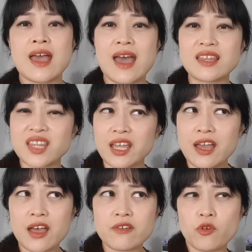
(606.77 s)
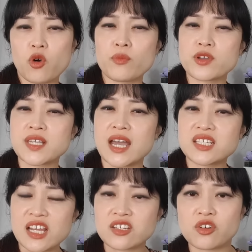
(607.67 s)
and they have almost
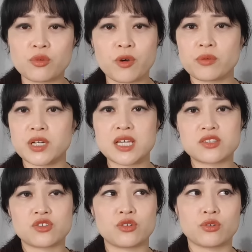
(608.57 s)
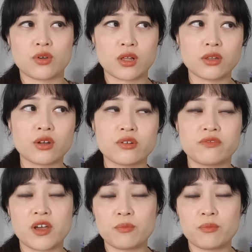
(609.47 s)
identical properties to a lot of